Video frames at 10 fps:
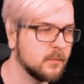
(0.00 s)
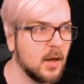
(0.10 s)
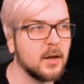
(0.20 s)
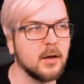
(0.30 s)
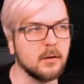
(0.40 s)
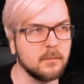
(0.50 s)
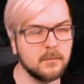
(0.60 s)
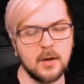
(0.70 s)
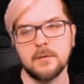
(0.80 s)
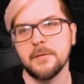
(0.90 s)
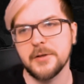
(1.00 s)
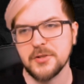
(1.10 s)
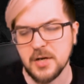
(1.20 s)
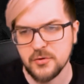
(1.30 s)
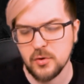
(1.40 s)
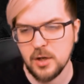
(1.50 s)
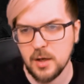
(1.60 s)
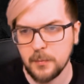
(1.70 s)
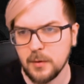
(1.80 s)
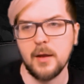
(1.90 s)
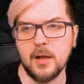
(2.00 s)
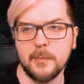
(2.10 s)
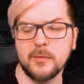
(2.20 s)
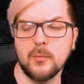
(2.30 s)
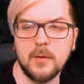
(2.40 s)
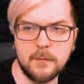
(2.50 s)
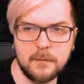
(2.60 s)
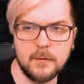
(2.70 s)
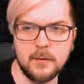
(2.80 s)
Again, at first Astrolabe helped with